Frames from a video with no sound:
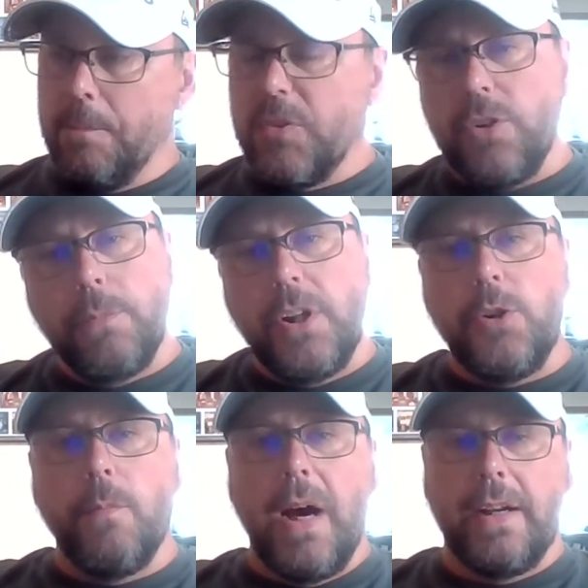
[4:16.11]
something
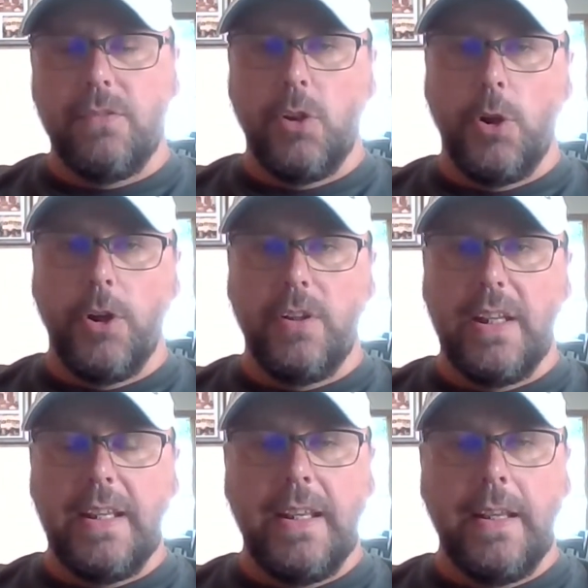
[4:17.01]
you might have learned
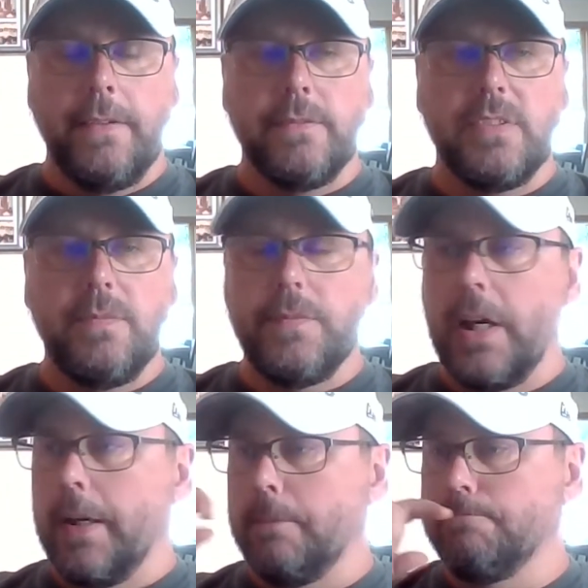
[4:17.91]
in
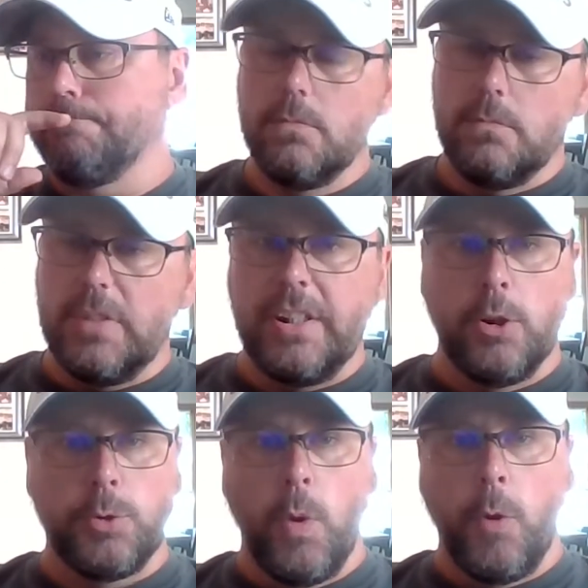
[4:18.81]

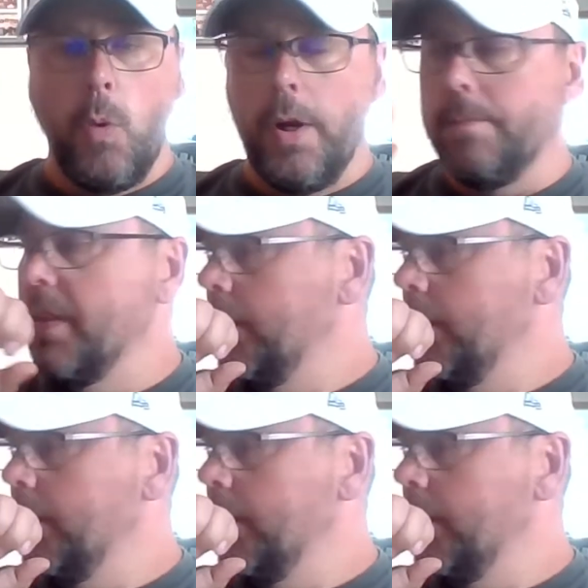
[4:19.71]
English 101,